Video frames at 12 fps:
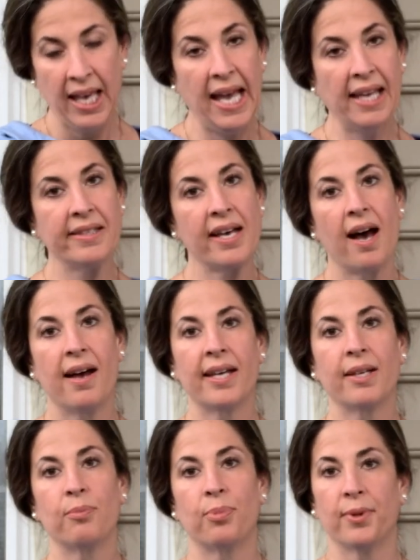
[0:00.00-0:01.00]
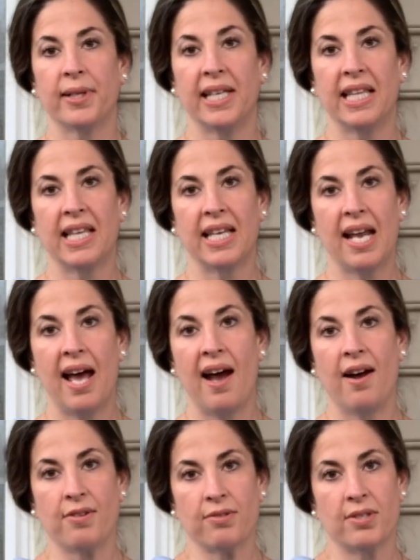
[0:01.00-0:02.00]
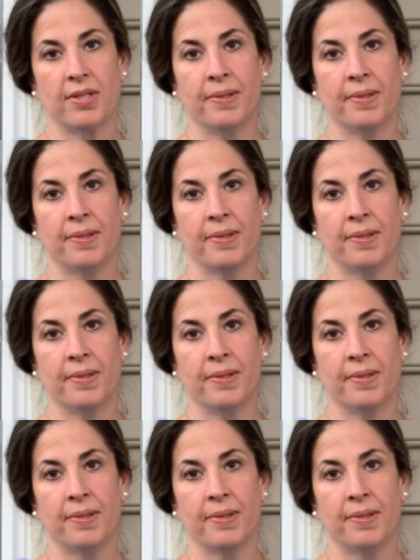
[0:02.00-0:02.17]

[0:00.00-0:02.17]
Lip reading: and I am breathing out.